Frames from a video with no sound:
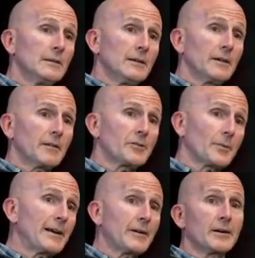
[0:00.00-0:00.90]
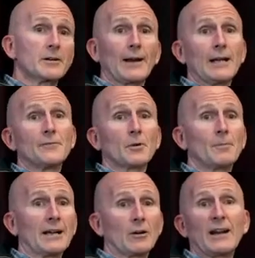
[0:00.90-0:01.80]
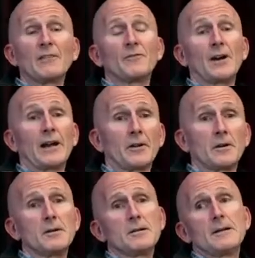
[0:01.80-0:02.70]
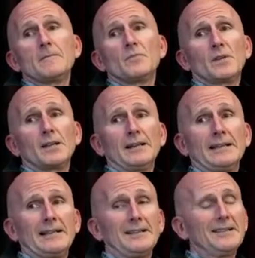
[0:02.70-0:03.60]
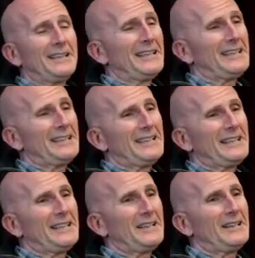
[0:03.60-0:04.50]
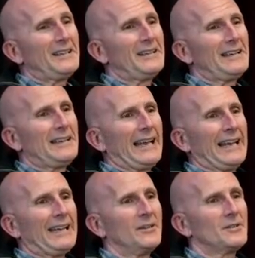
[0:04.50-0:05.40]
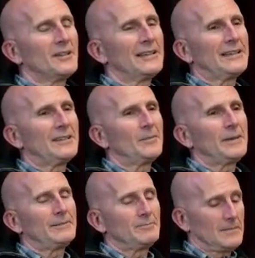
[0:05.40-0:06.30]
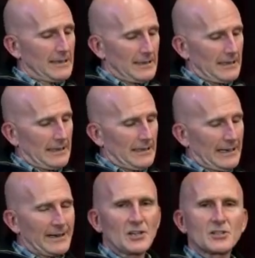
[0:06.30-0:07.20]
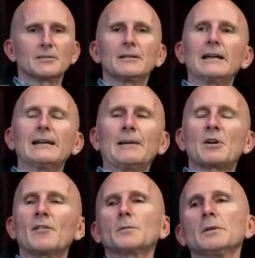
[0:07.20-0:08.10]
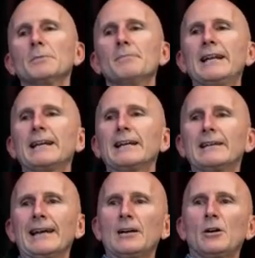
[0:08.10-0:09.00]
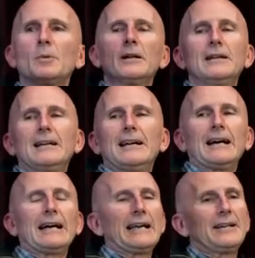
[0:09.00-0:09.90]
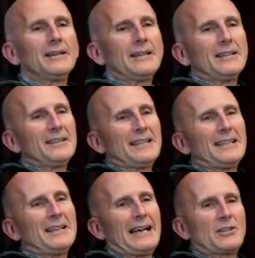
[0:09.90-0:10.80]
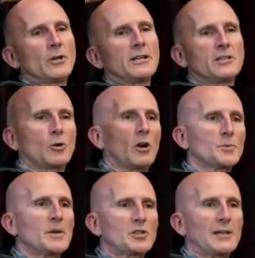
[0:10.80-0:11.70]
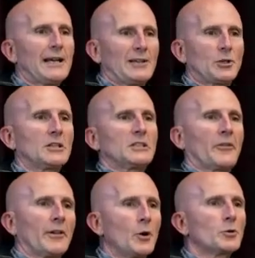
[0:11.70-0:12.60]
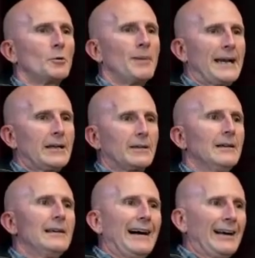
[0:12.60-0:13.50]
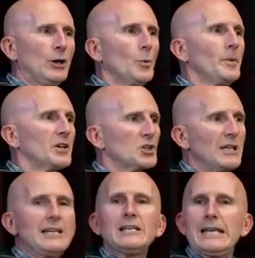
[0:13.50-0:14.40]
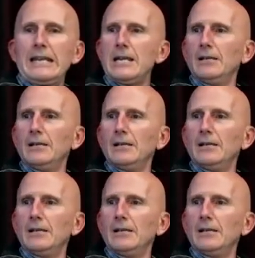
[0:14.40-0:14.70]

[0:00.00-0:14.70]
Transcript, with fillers: 300 grand from my grandfather, and I mean, I guess I, am comfortable admitting it now, but I, uh, uh, I took it to Crosby State. I took it to the local bank. I opened a CD